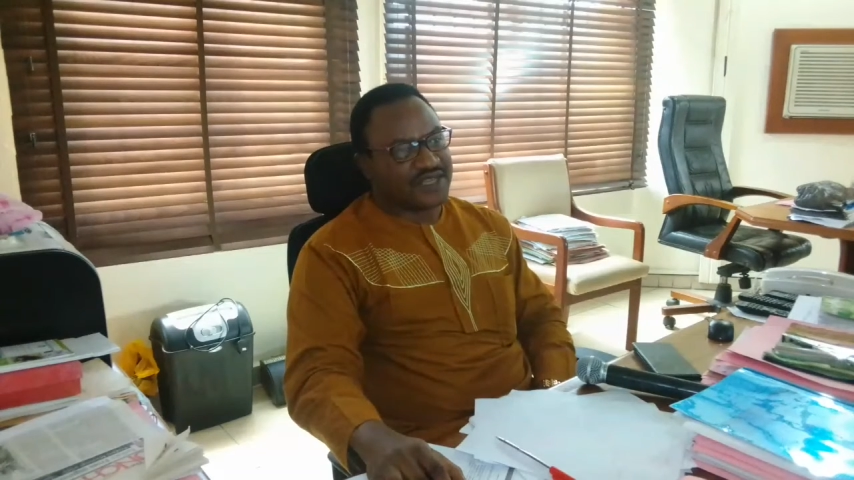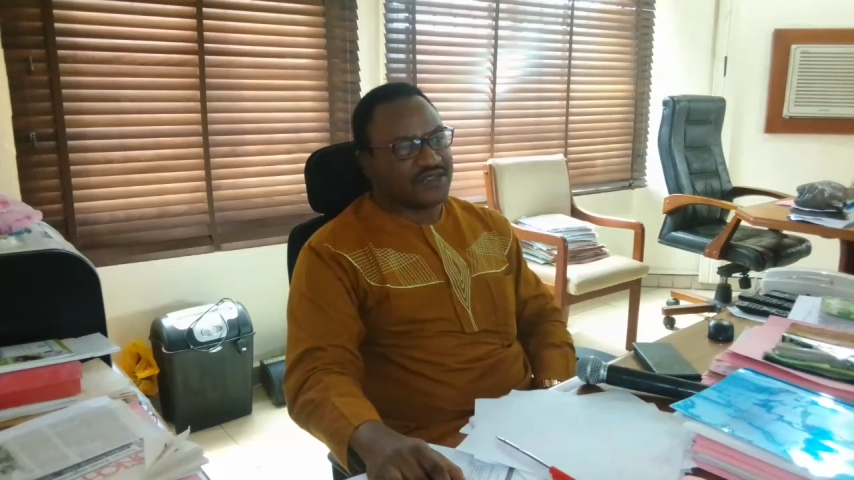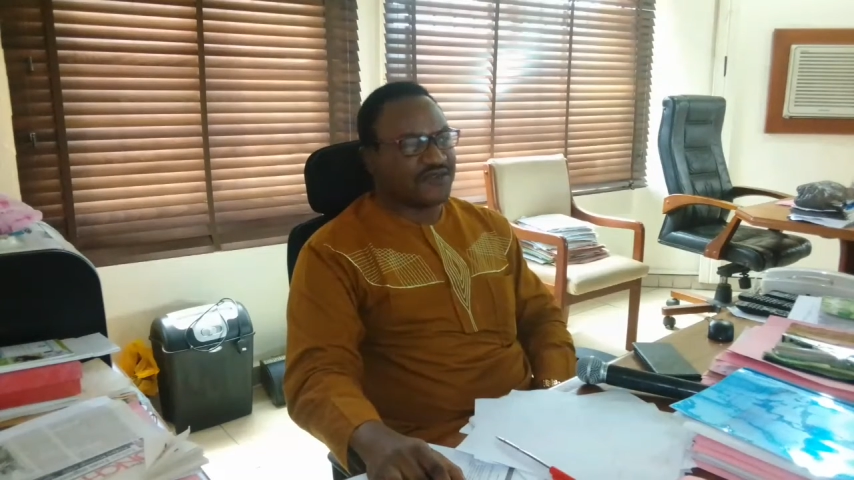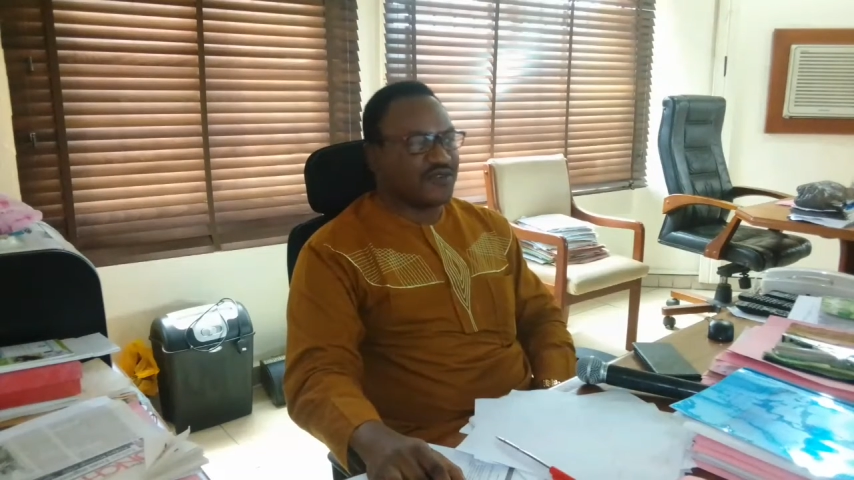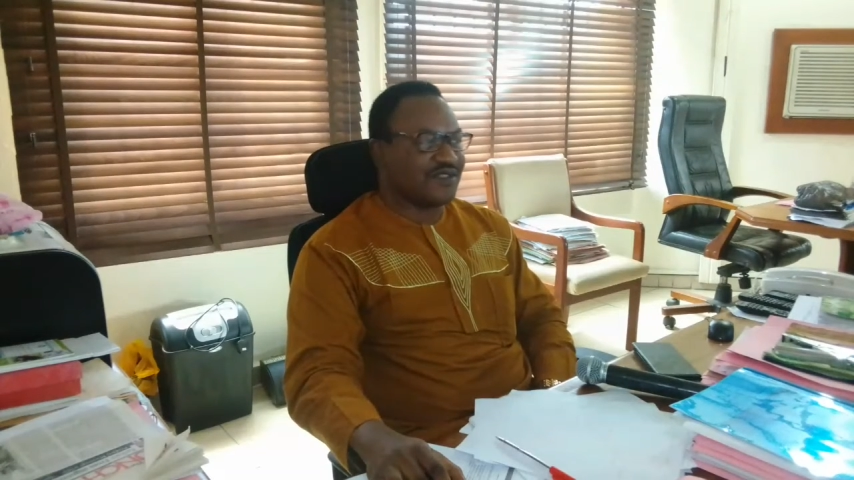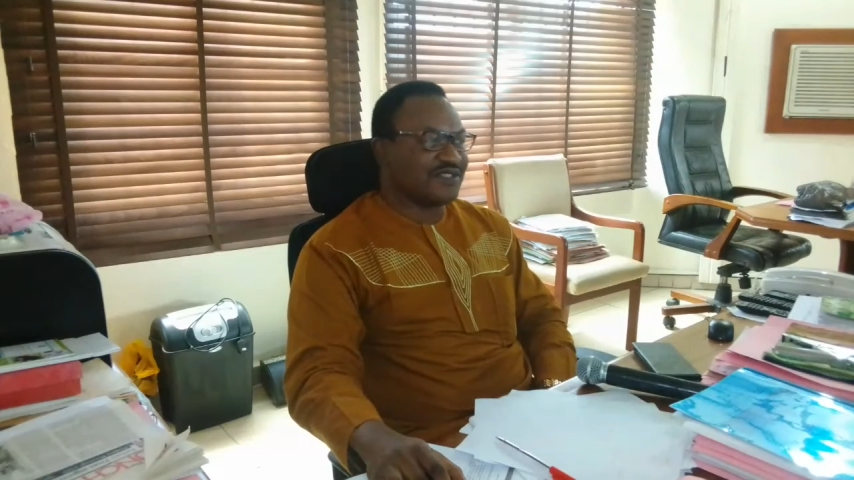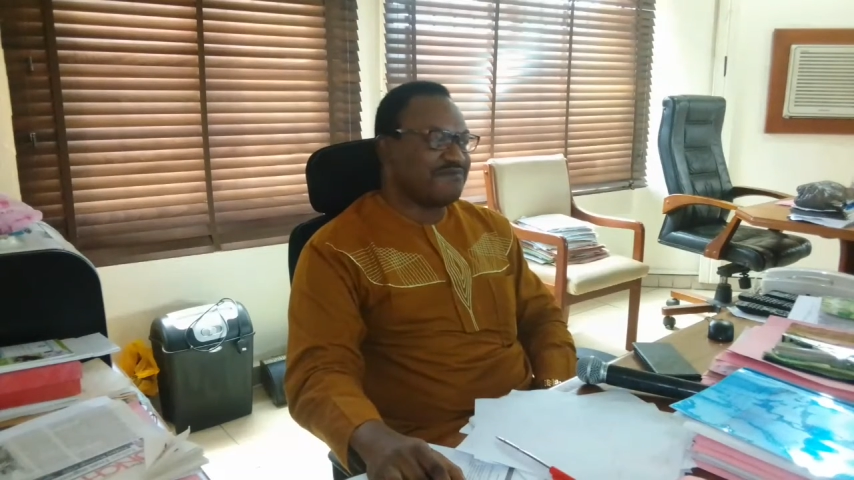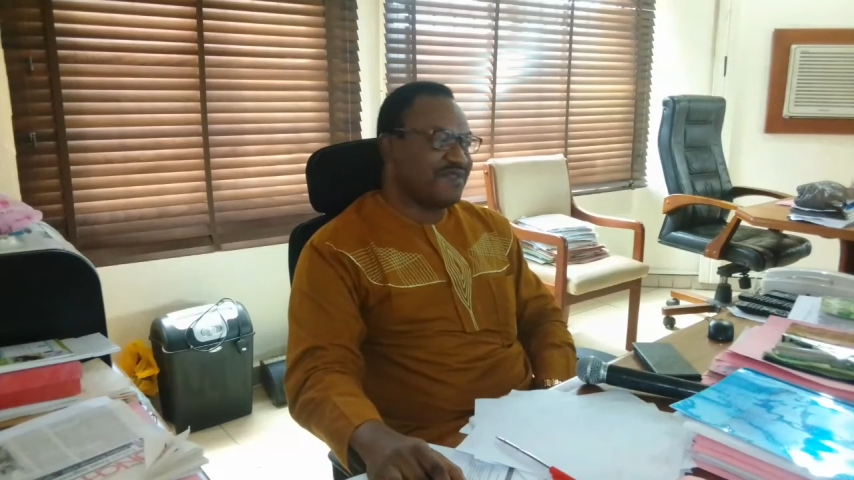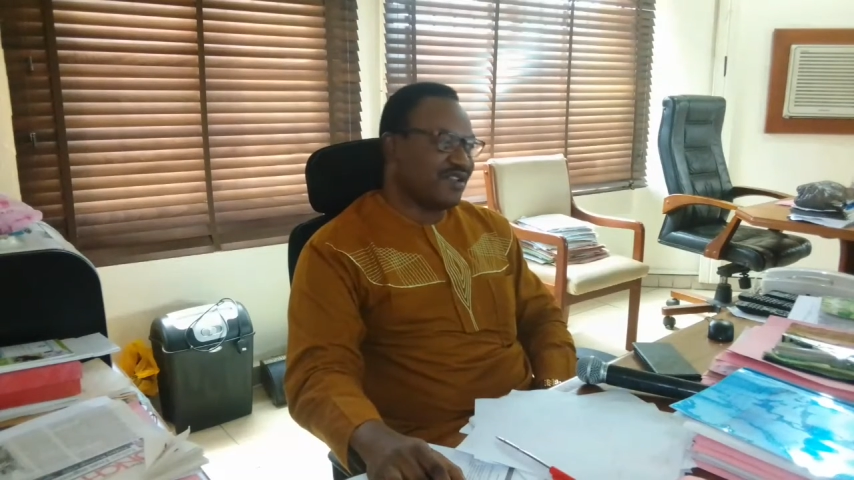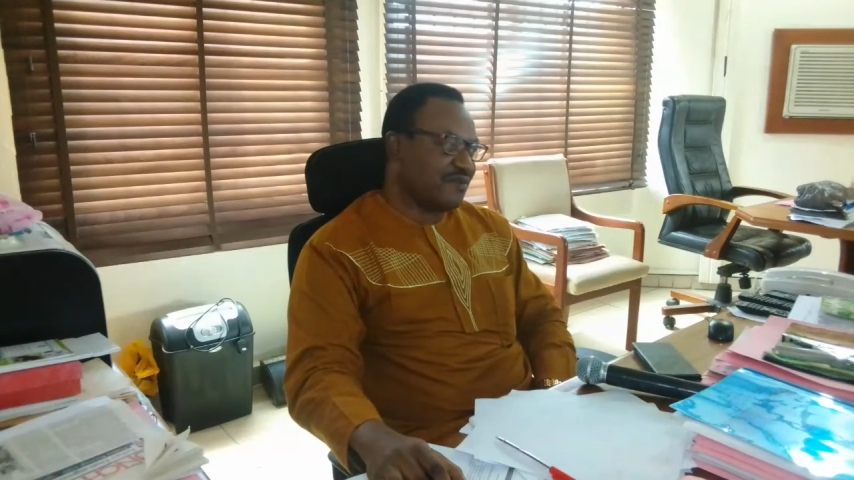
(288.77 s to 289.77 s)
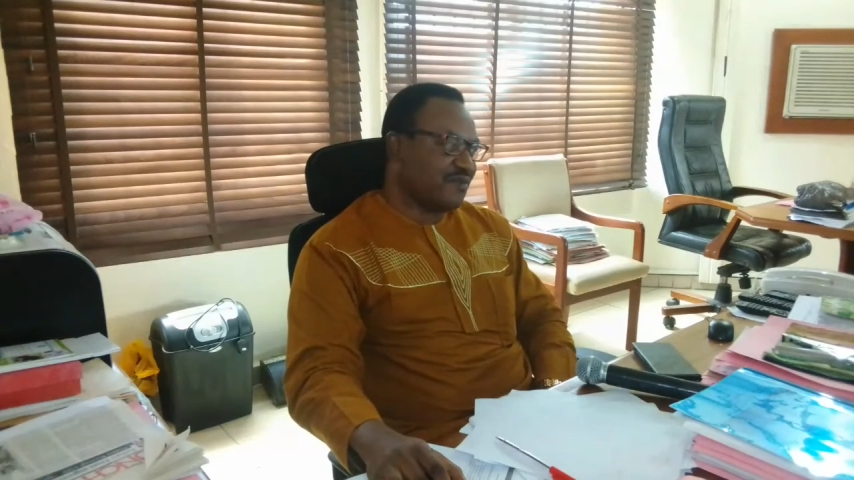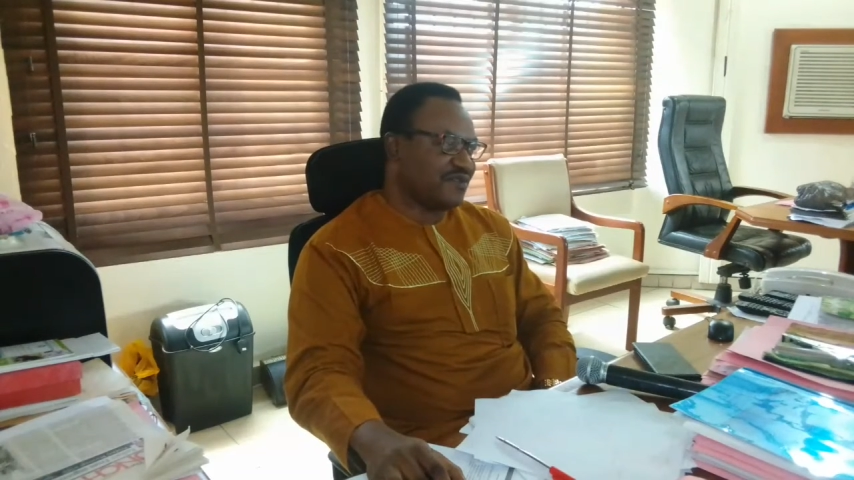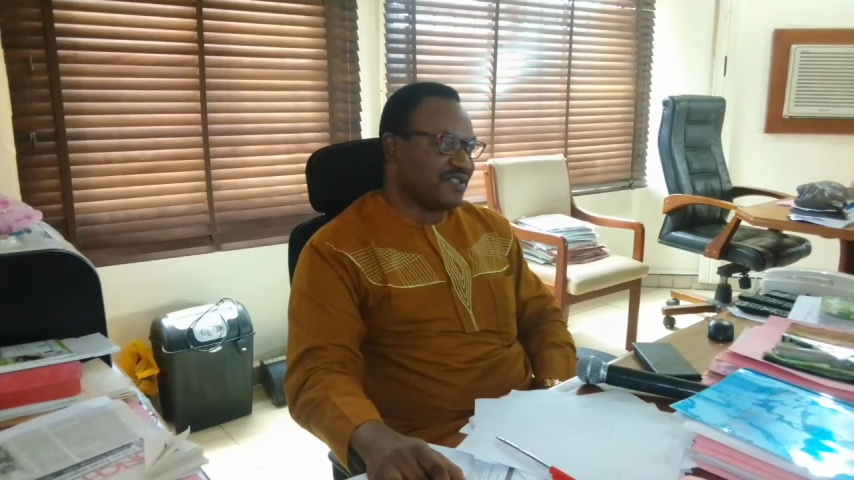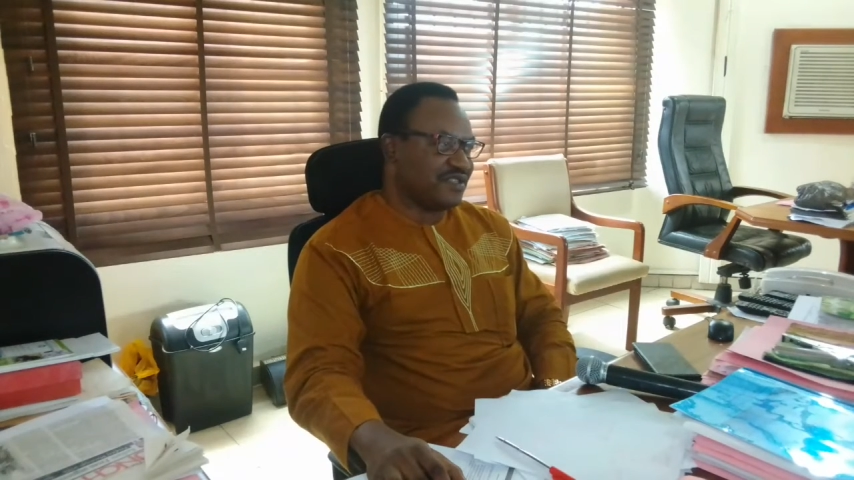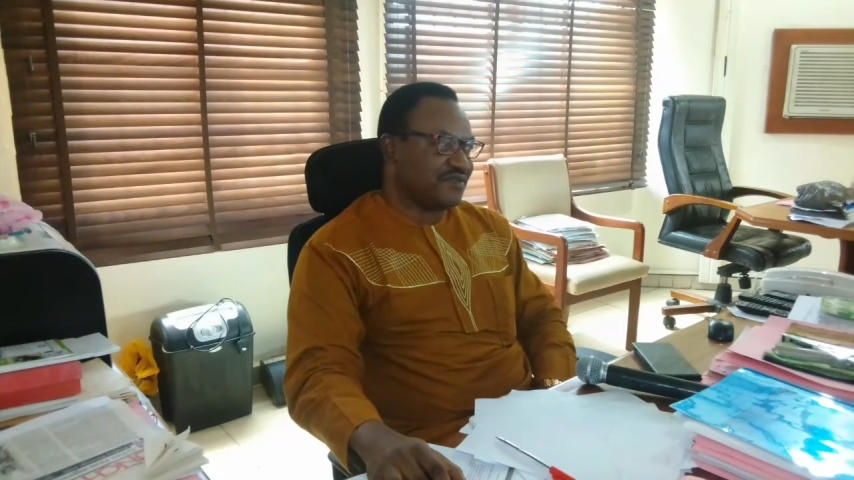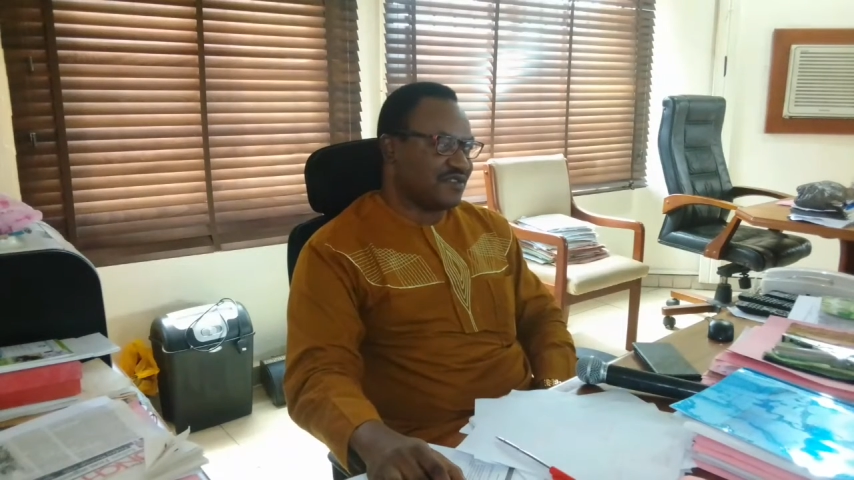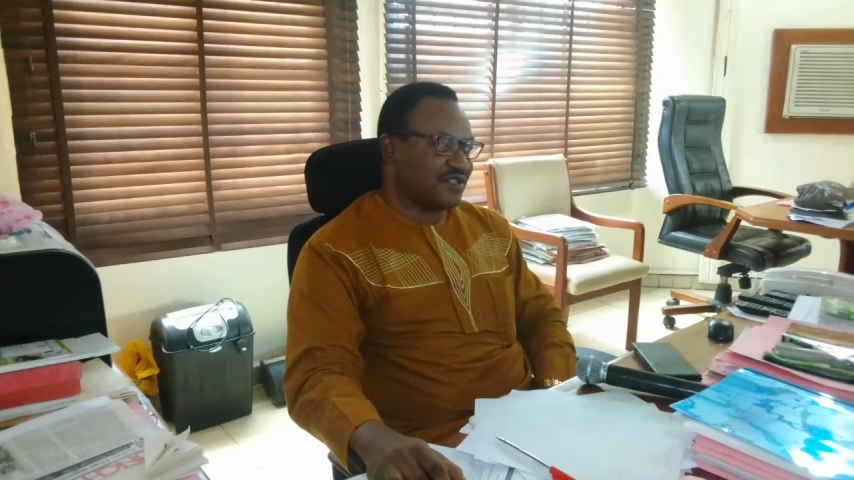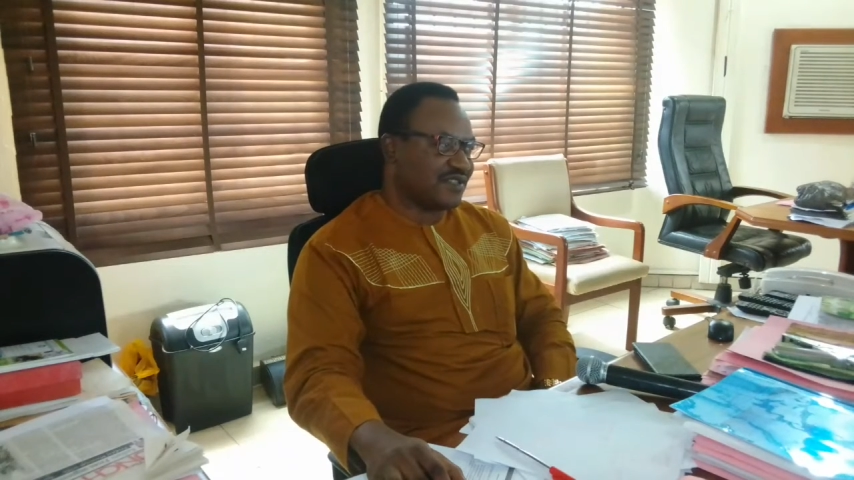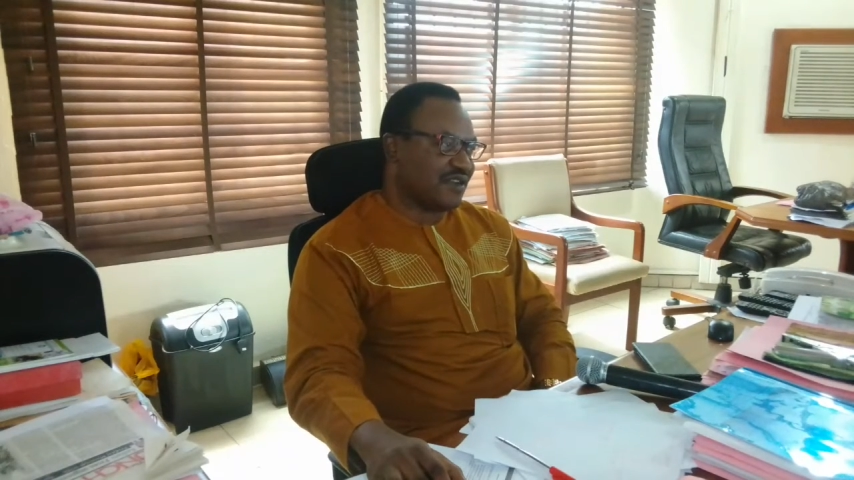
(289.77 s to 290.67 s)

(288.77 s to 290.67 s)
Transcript: Then, of course, the makeup of the individual,